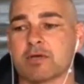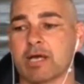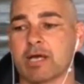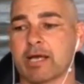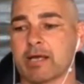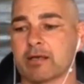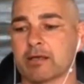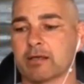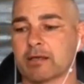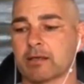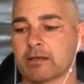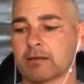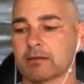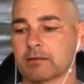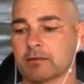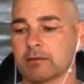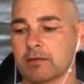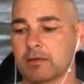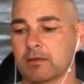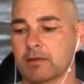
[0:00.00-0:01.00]
I had
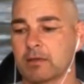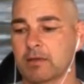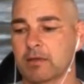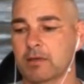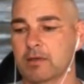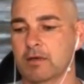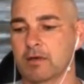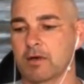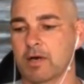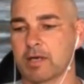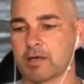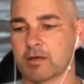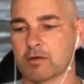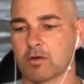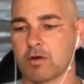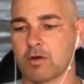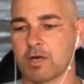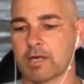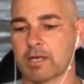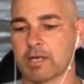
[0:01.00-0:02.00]
a
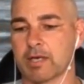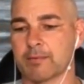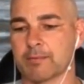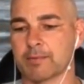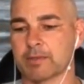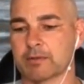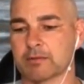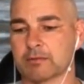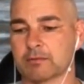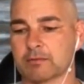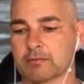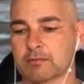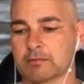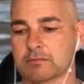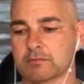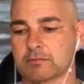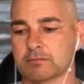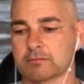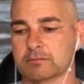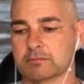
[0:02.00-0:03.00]
client come in
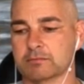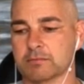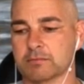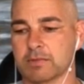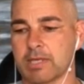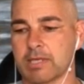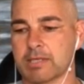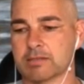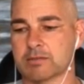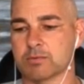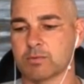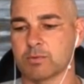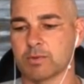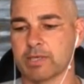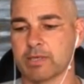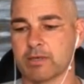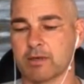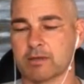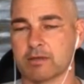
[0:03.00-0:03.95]
last week.